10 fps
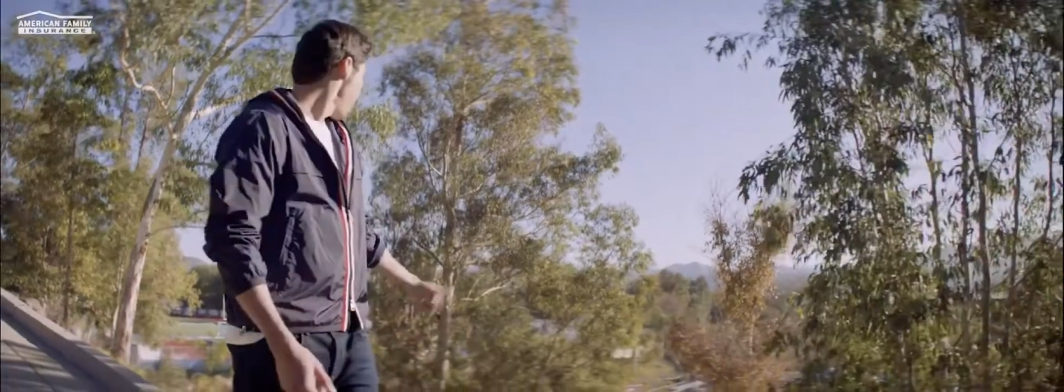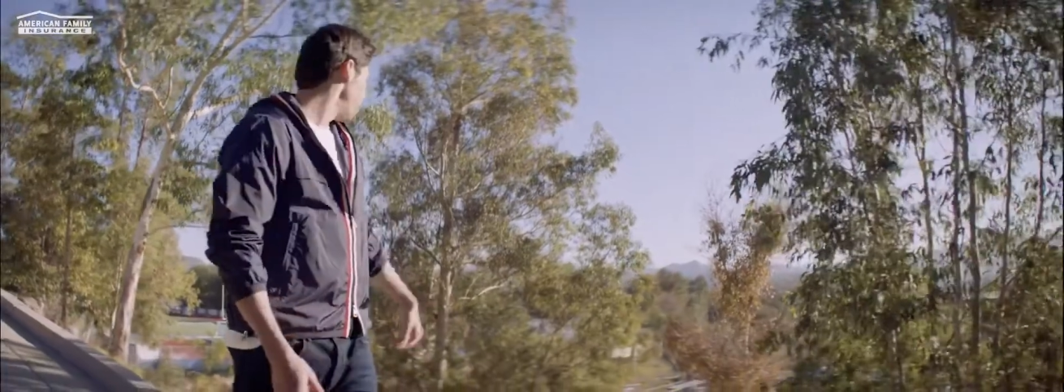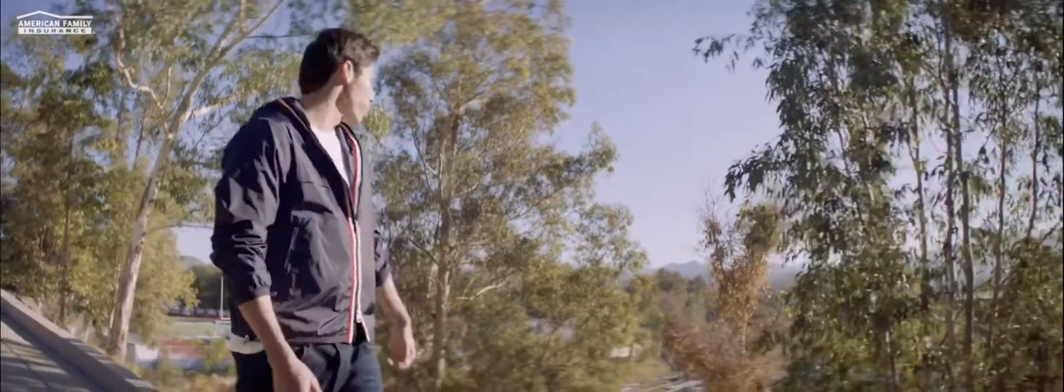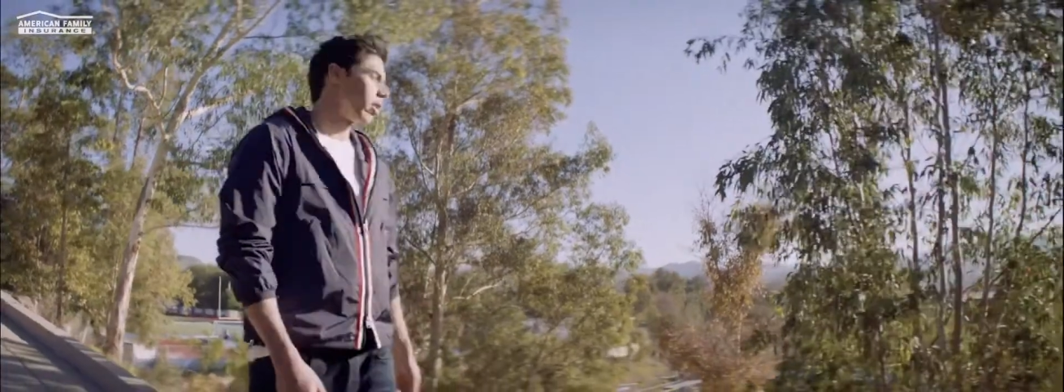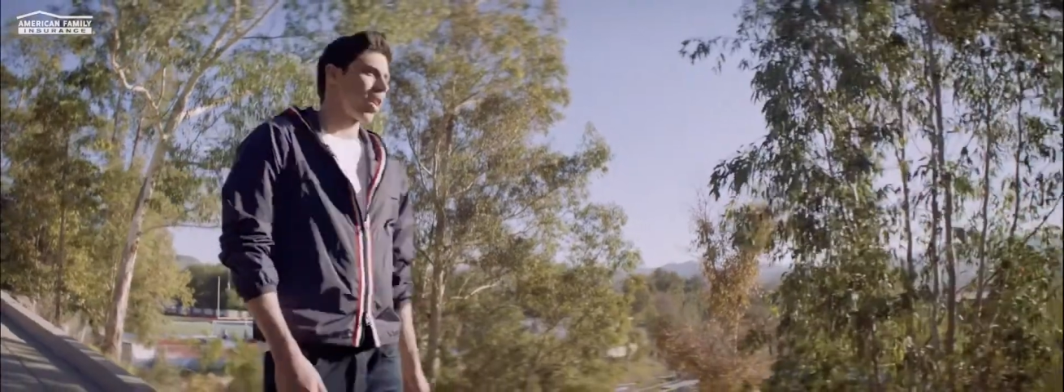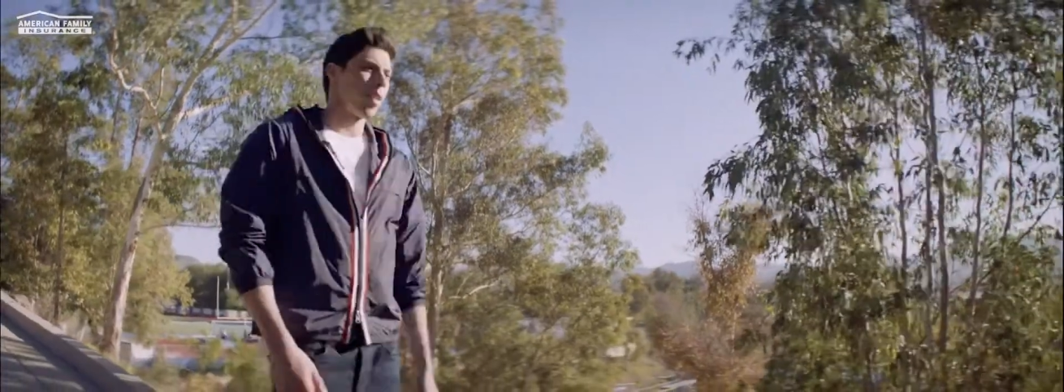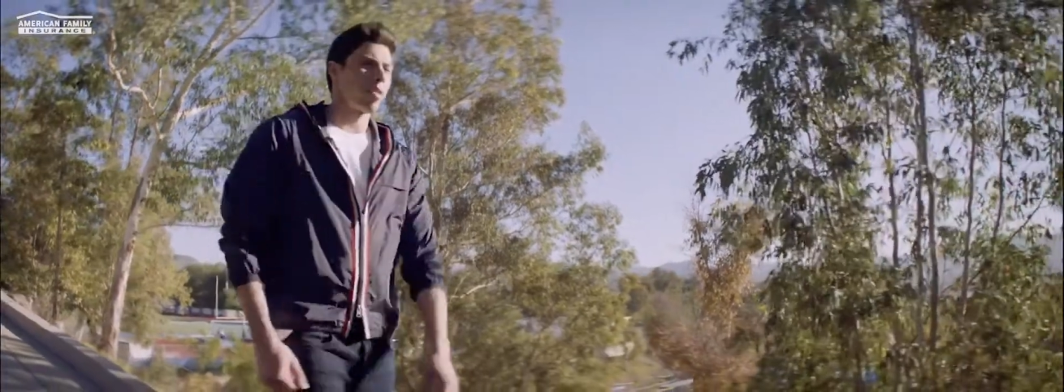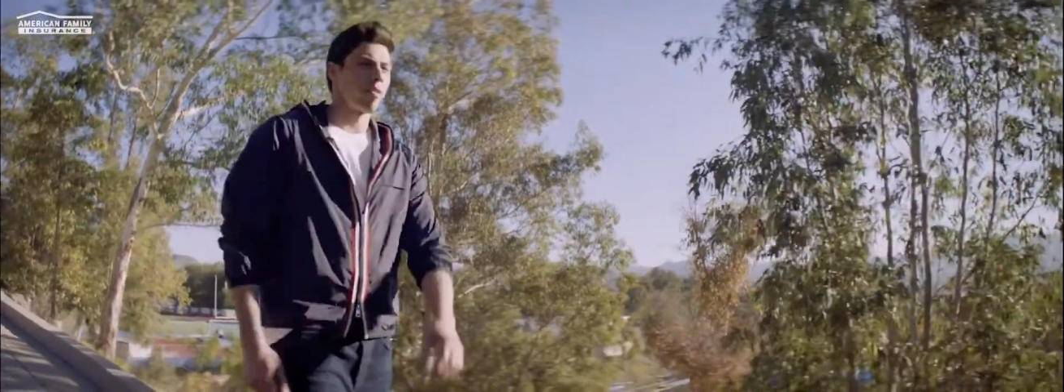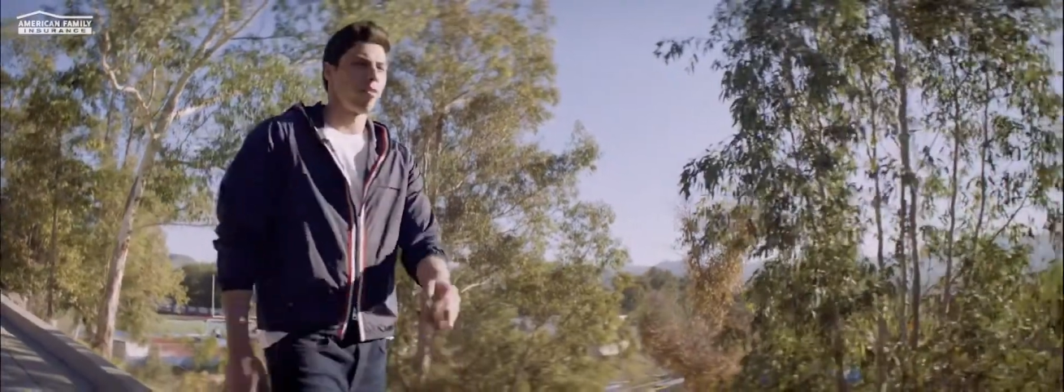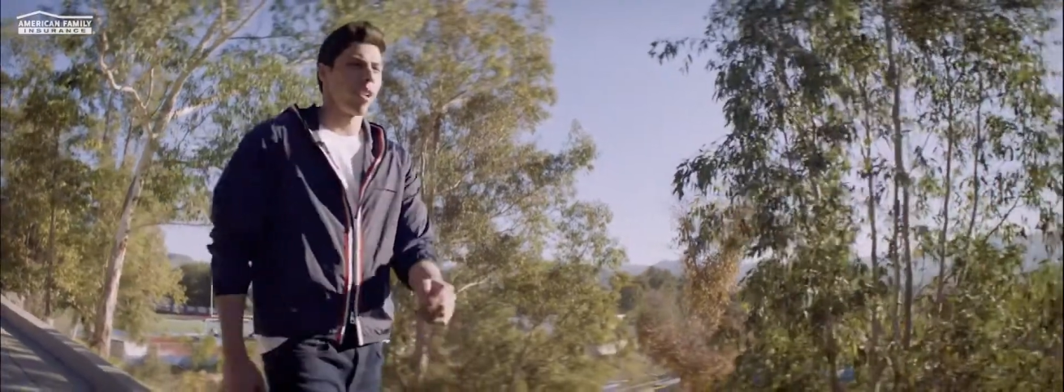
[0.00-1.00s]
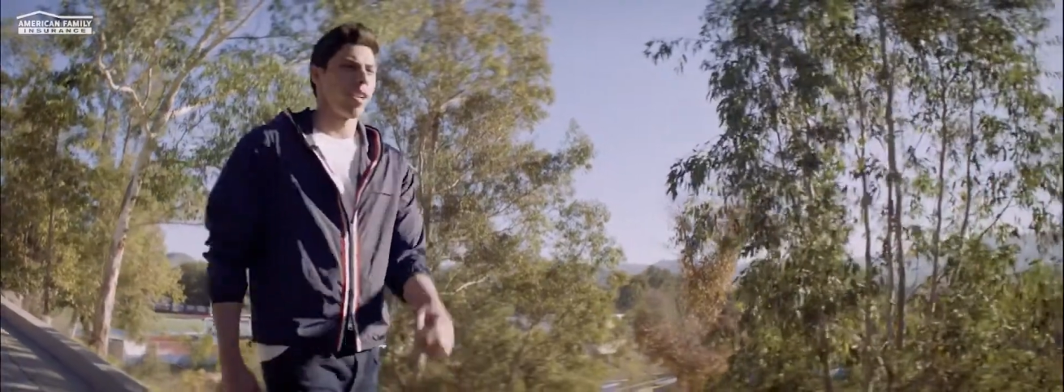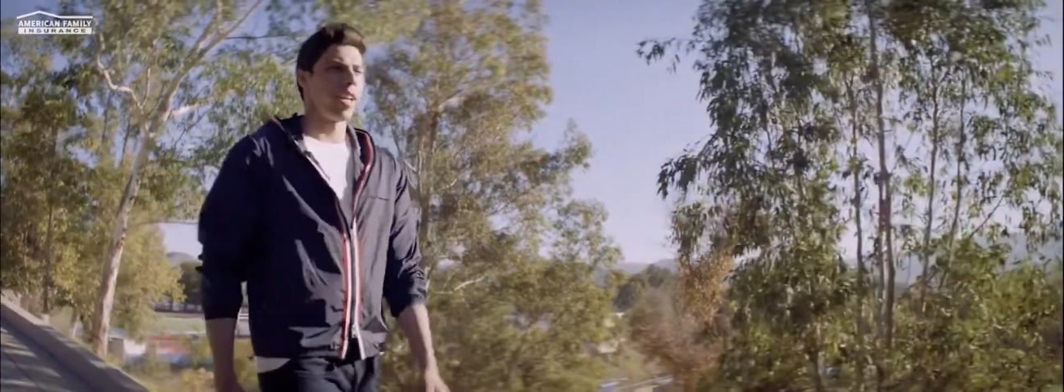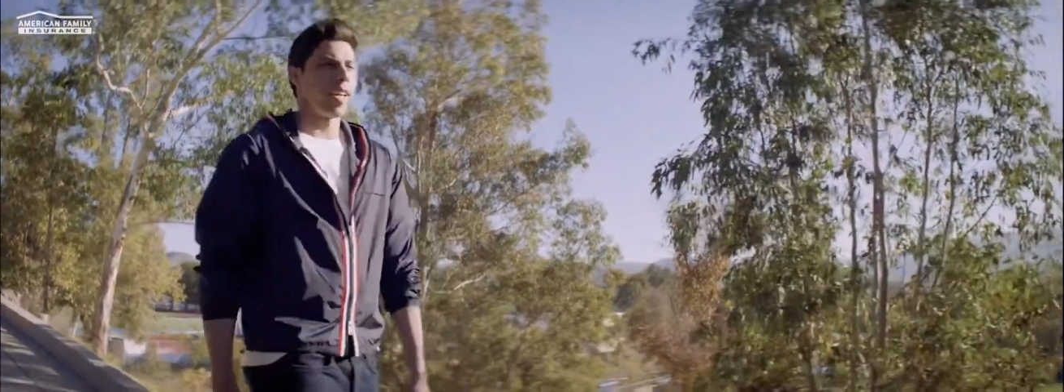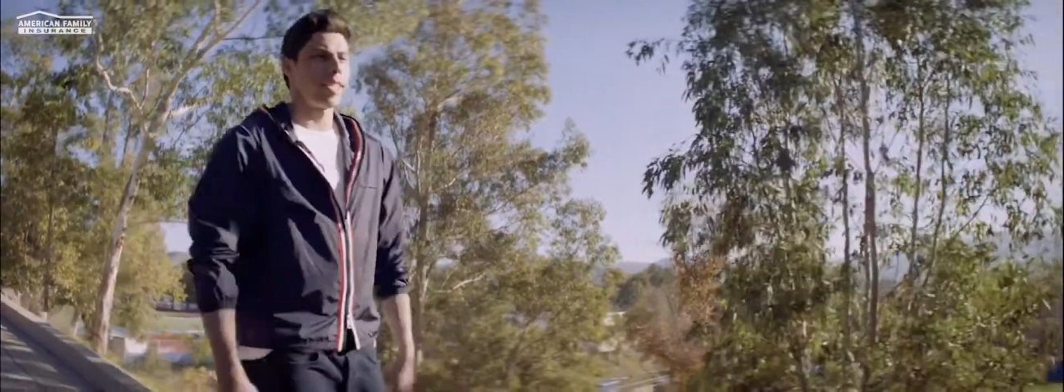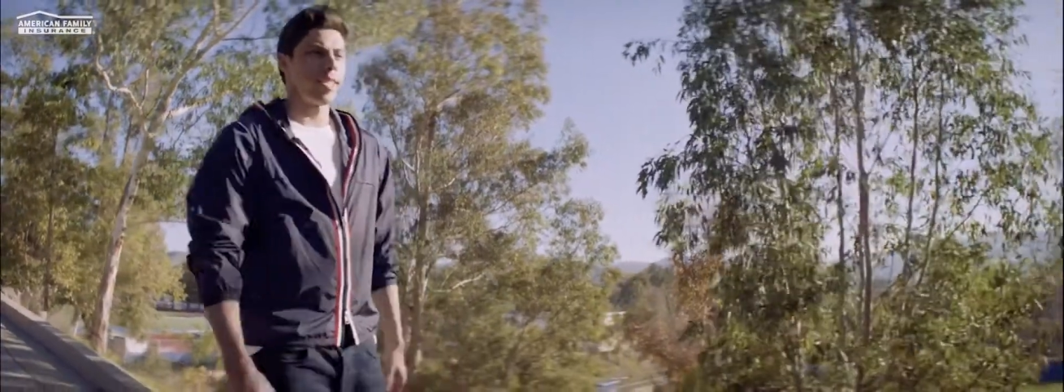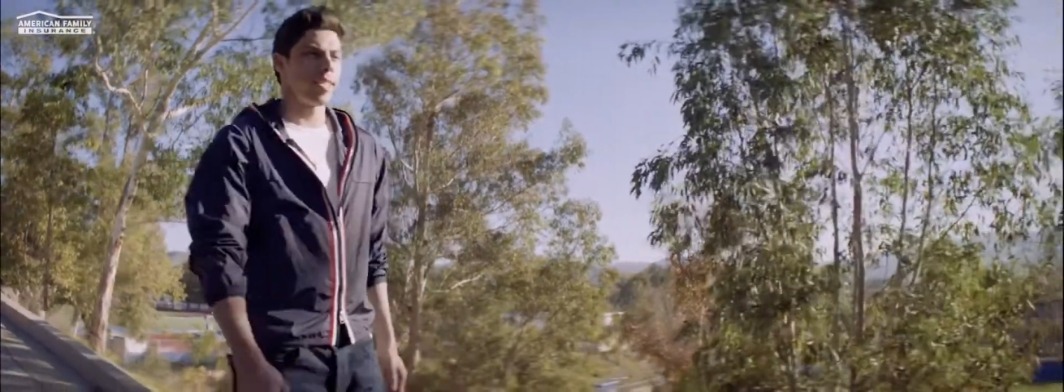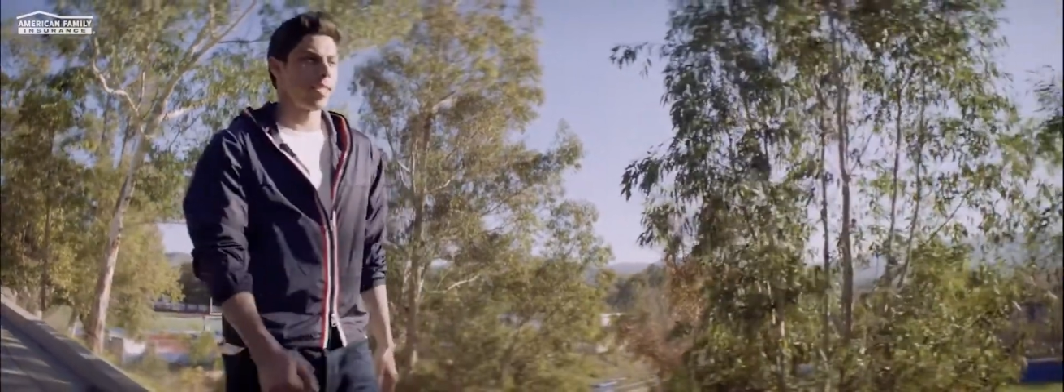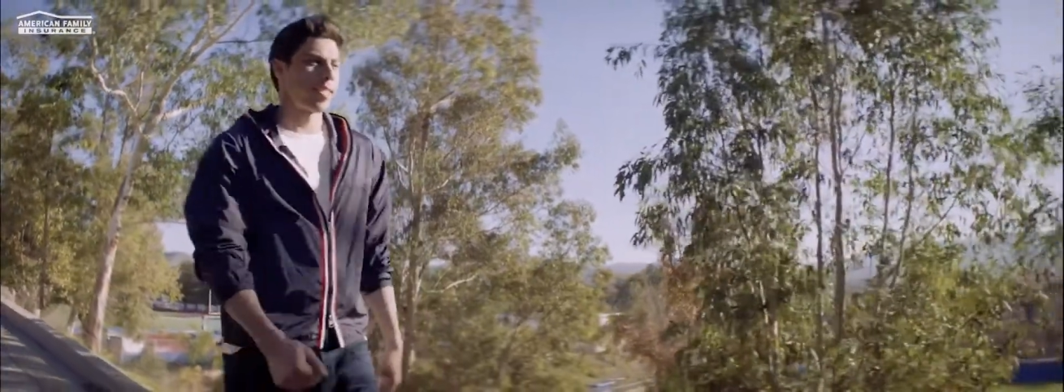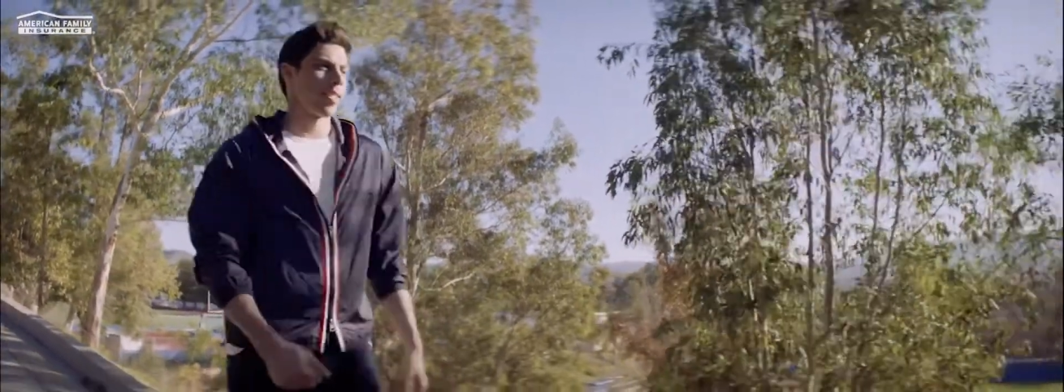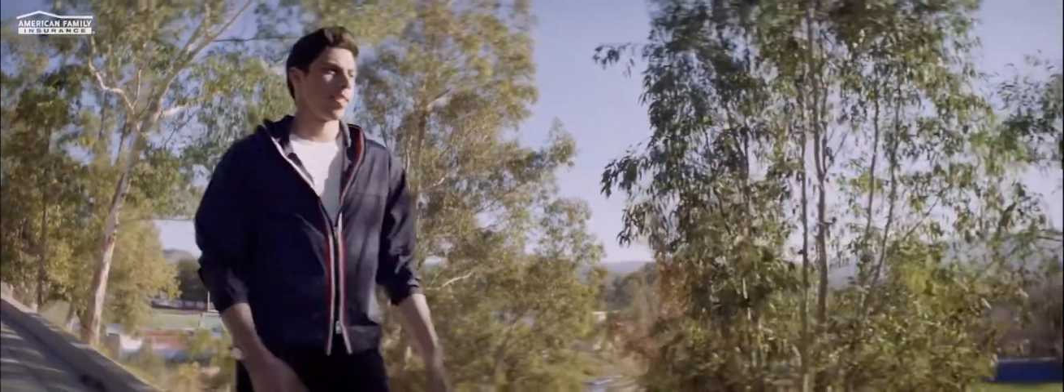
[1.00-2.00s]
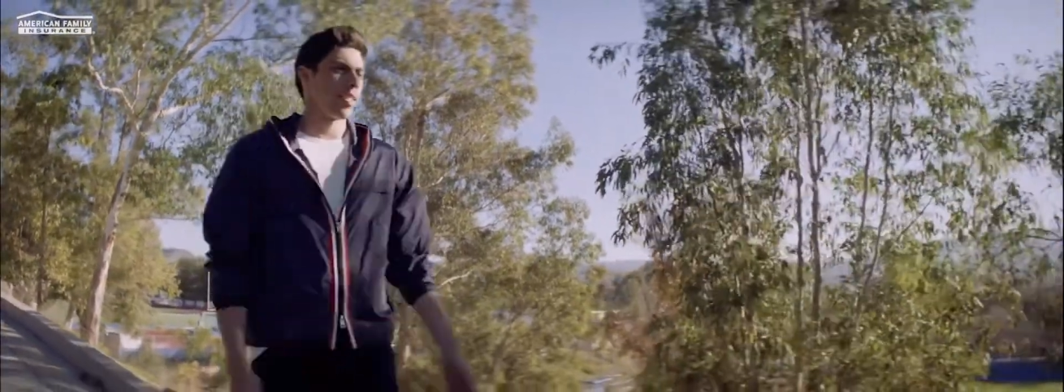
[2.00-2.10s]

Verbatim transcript: Football games on Friday nights,